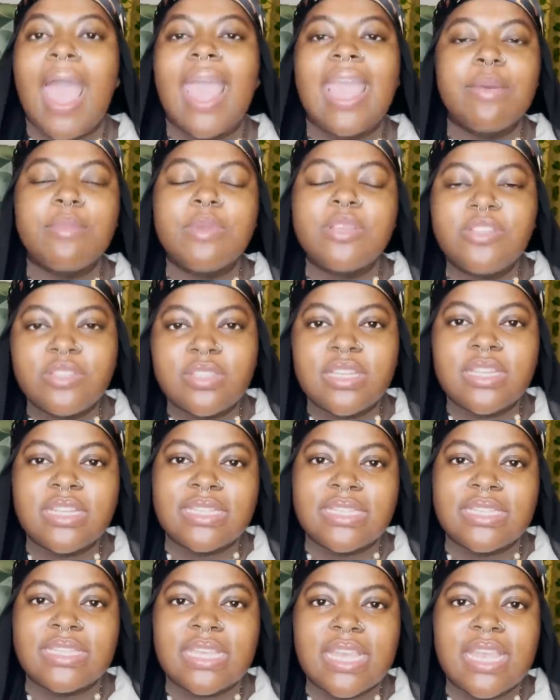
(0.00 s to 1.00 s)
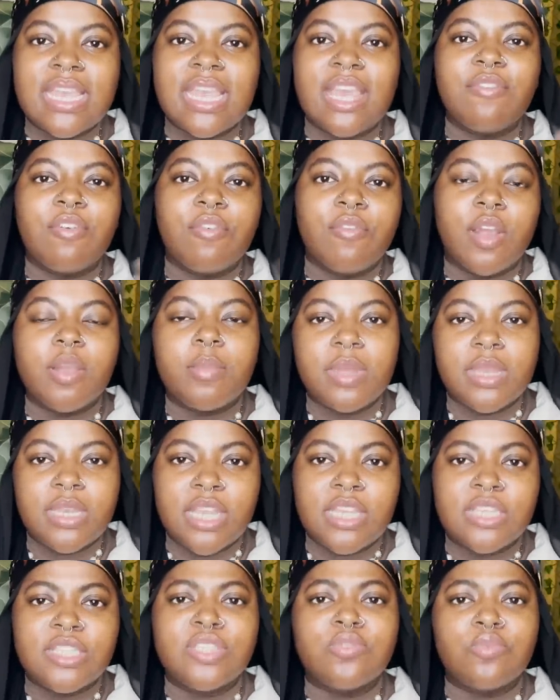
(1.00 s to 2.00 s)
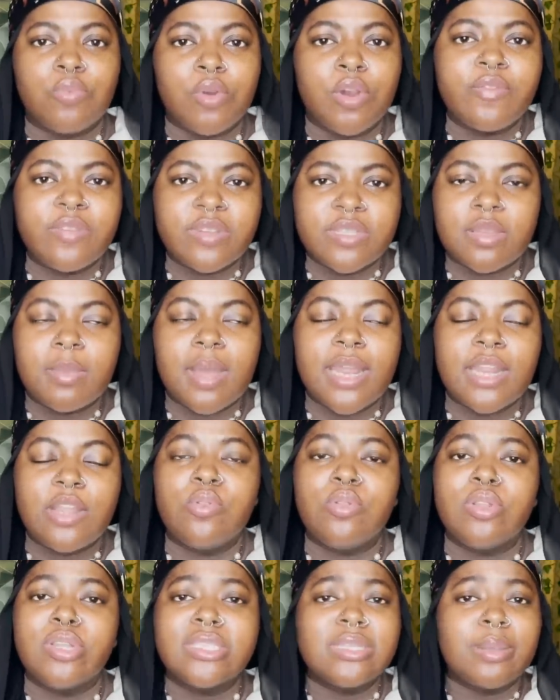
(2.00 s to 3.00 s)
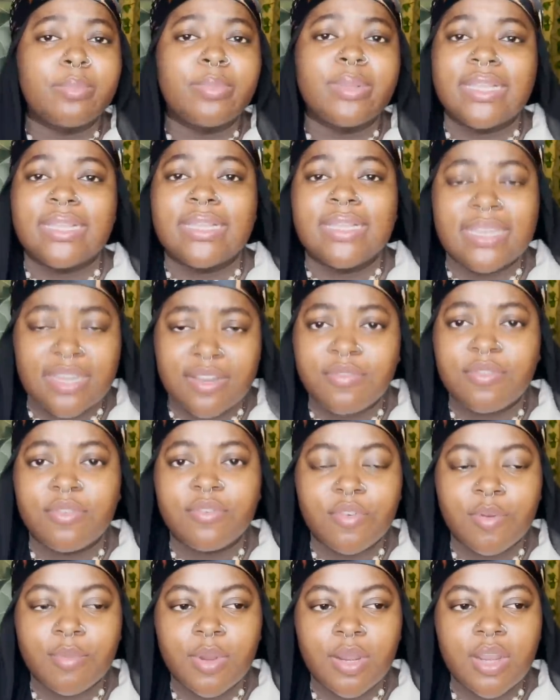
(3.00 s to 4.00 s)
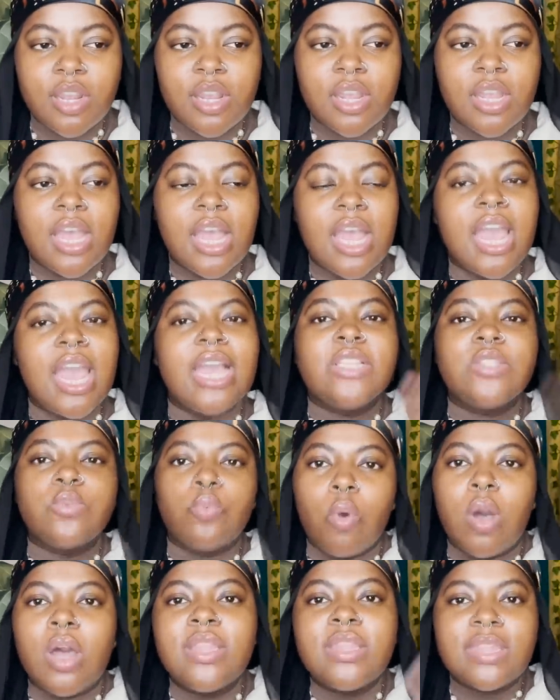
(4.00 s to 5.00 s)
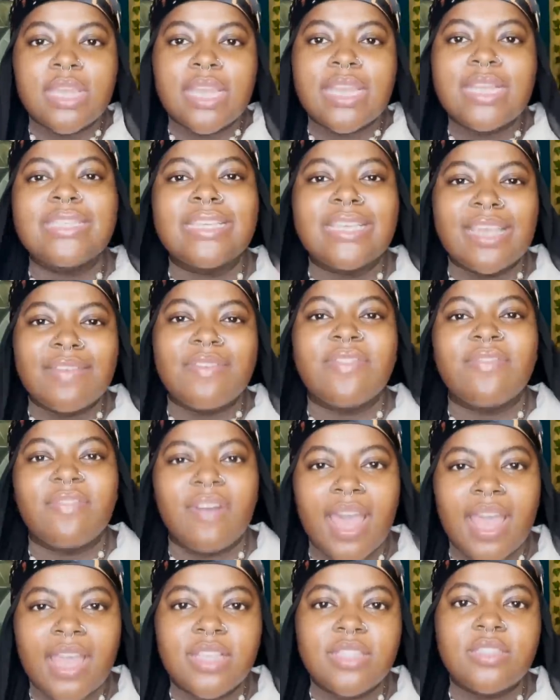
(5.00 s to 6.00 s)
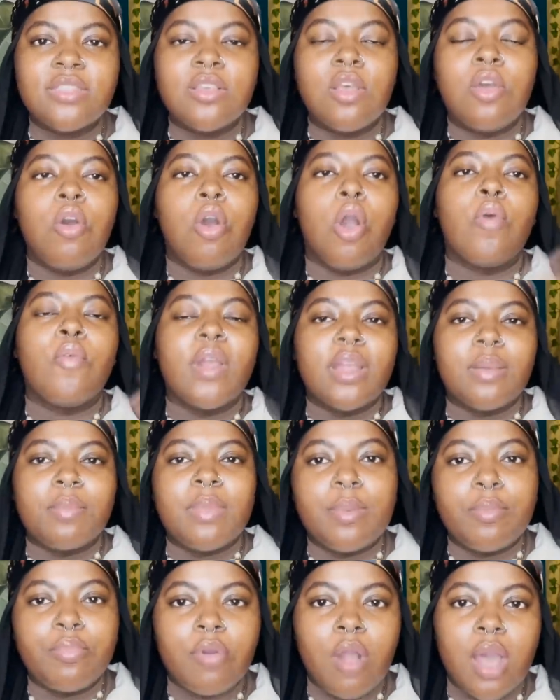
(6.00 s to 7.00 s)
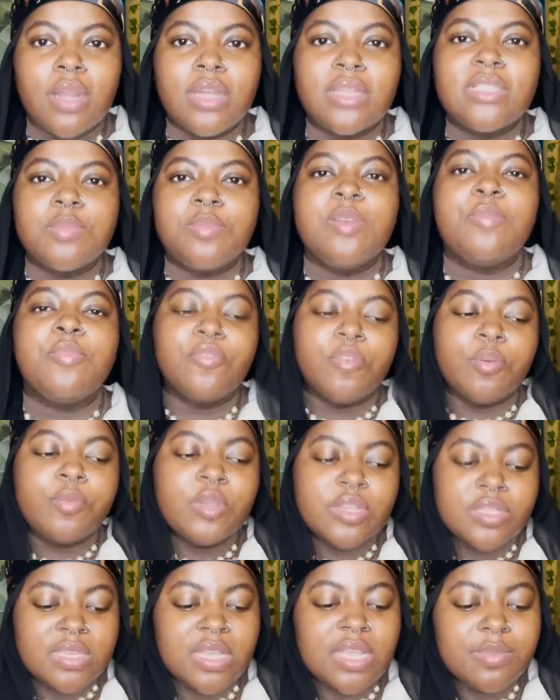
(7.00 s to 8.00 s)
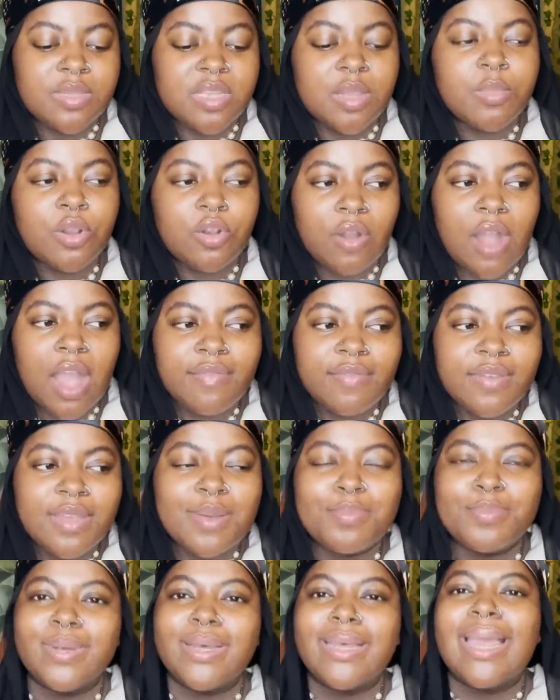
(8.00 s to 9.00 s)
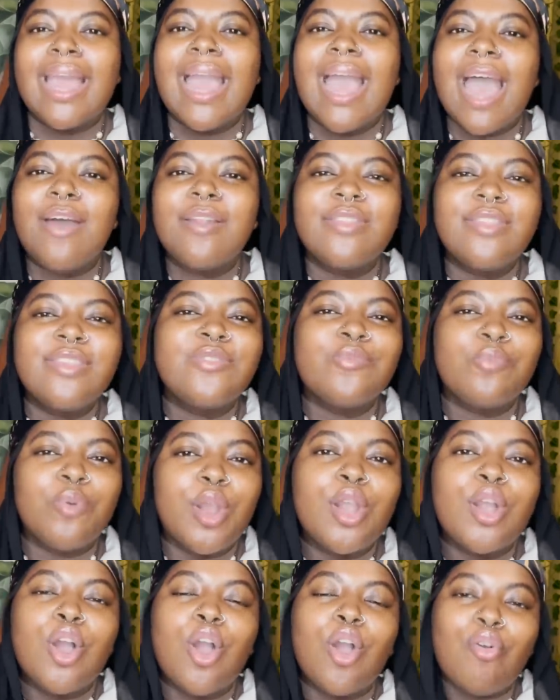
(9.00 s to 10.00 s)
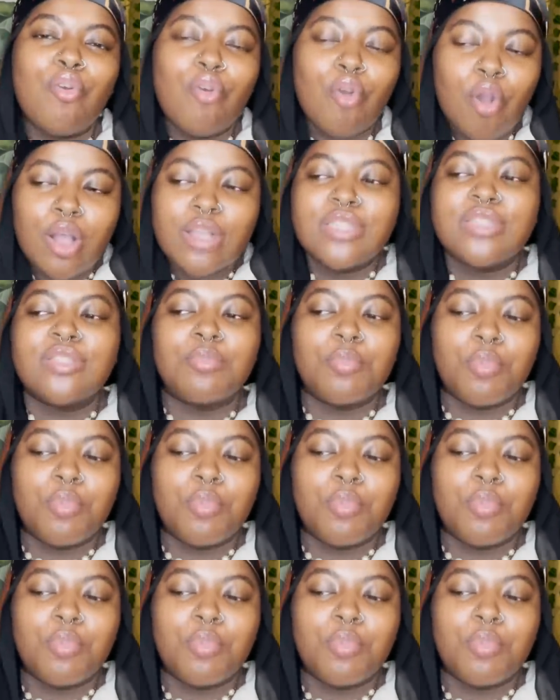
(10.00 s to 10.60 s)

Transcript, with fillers: I am interested in seeing if her recommendations work for somebody who looks completely different from her. It's one thing to give advice or recommend products to people from your same demographic, but how do these work across the